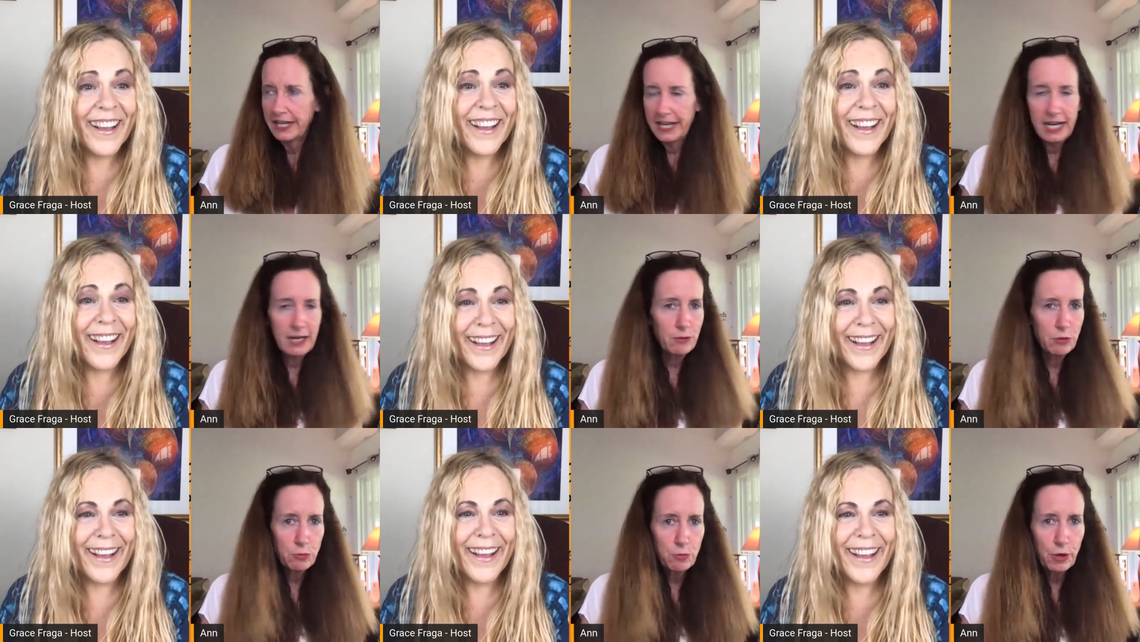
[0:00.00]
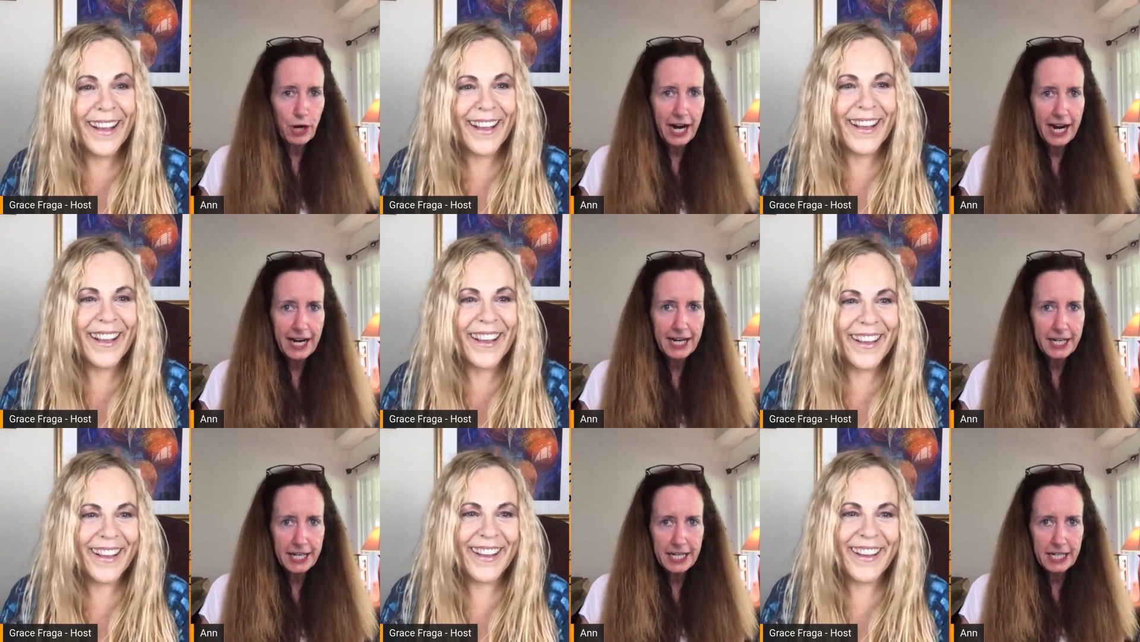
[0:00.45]
Speaker 1: named
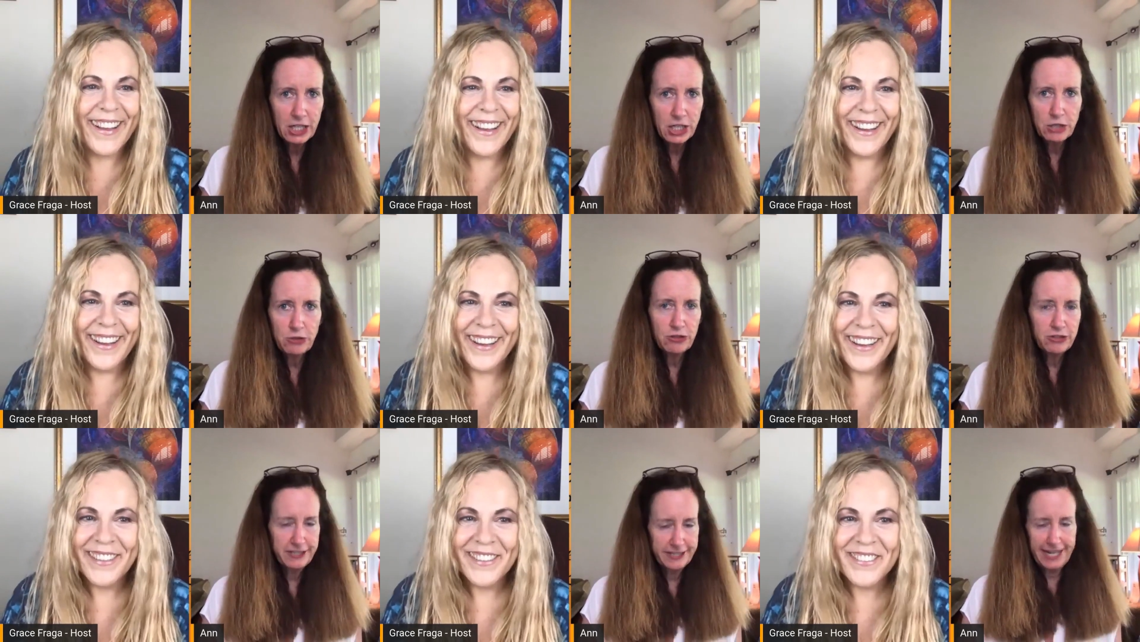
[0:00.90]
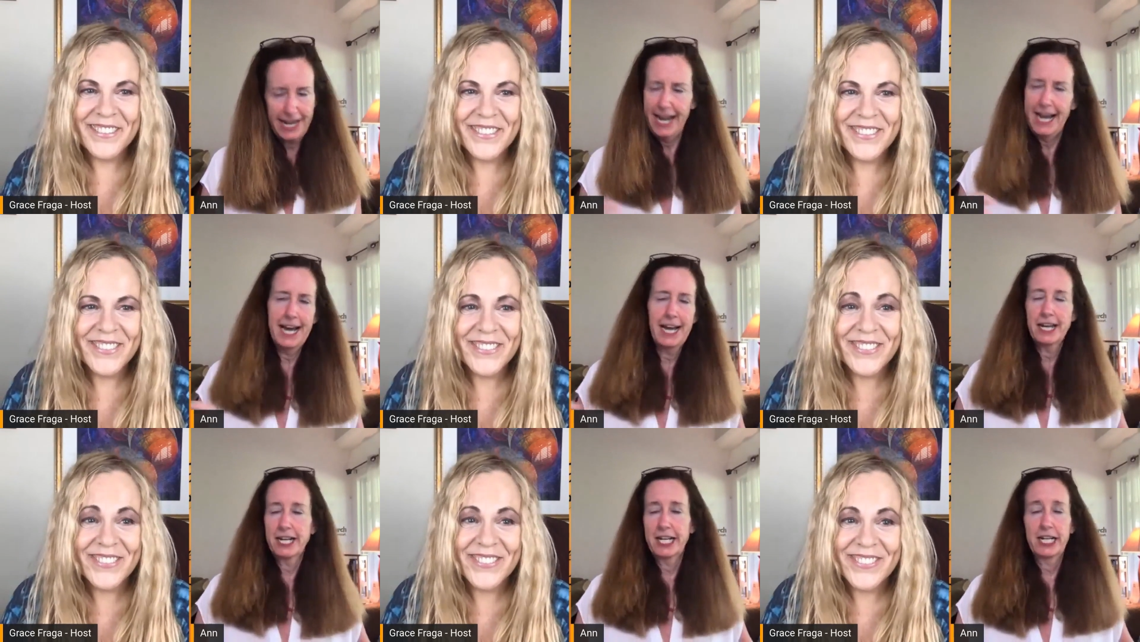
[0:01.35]
Brandy, and she's
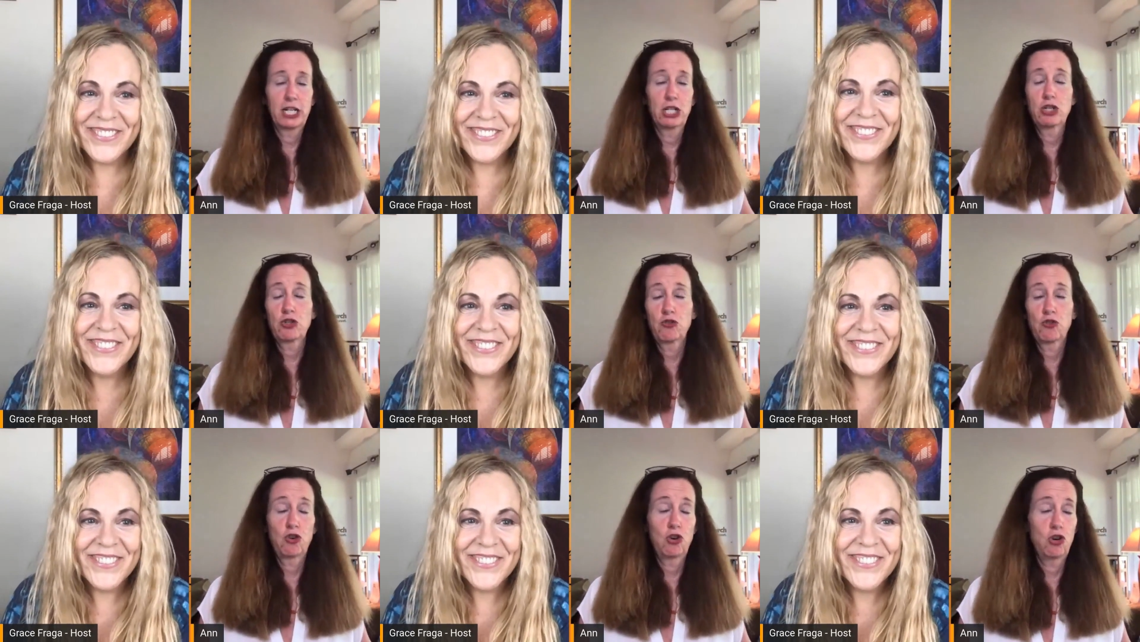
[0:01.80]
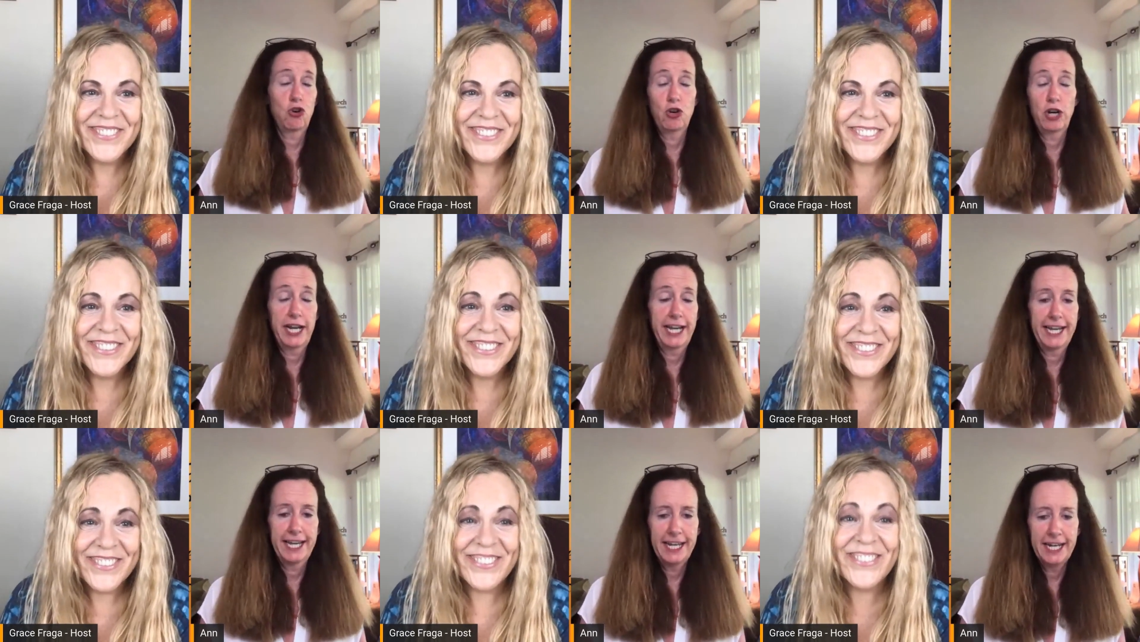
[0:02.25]
out of
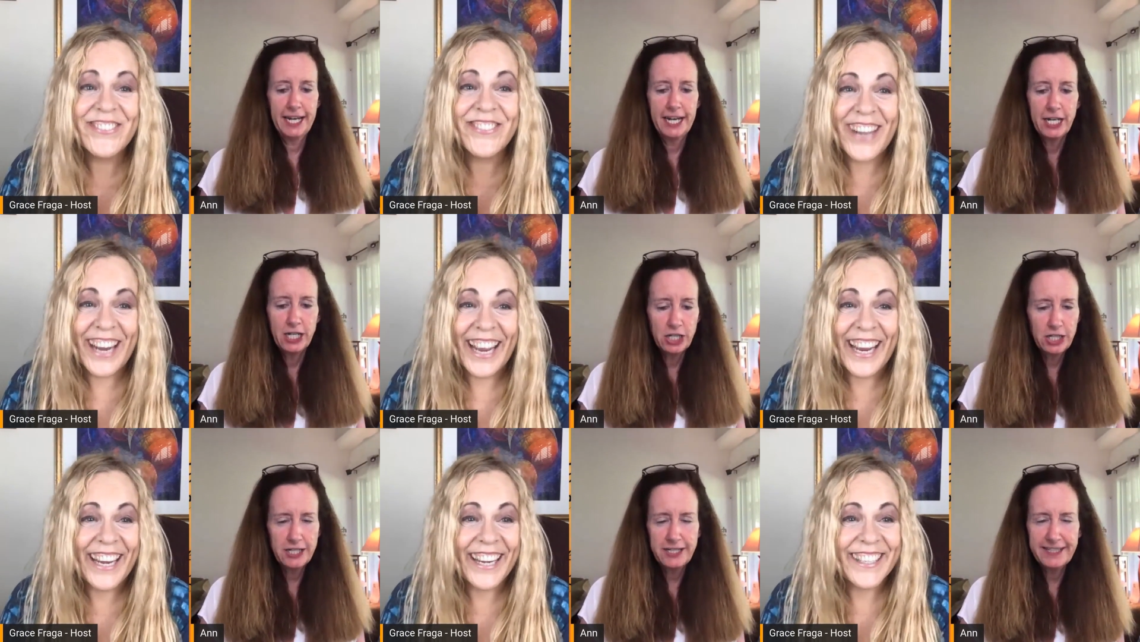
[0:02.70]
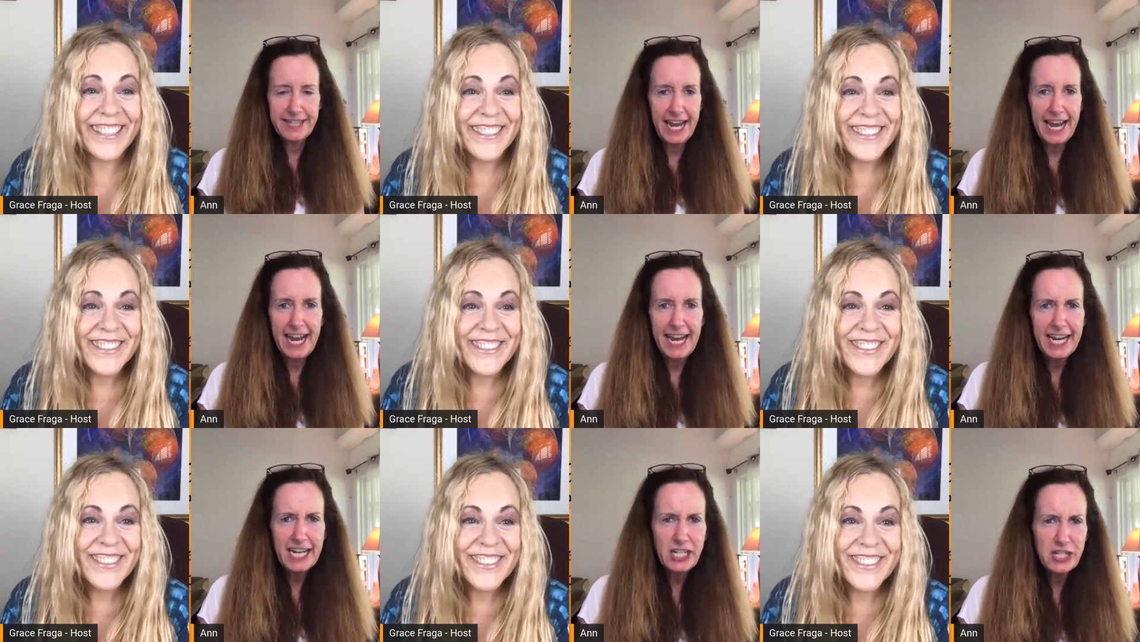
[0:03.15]
control, and she's
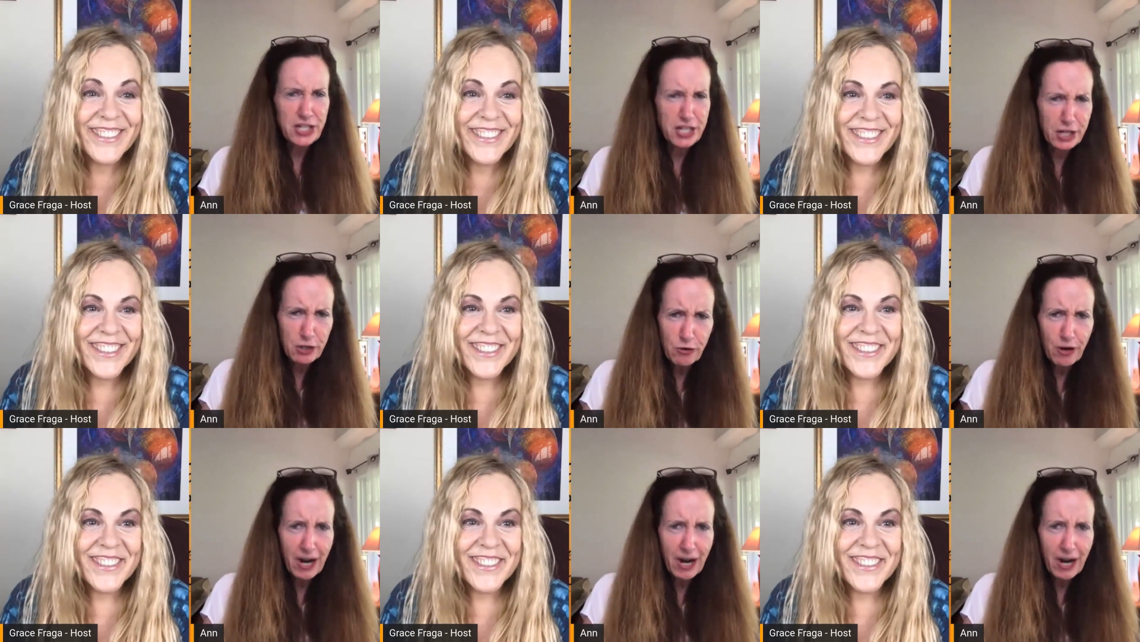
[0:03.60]
aging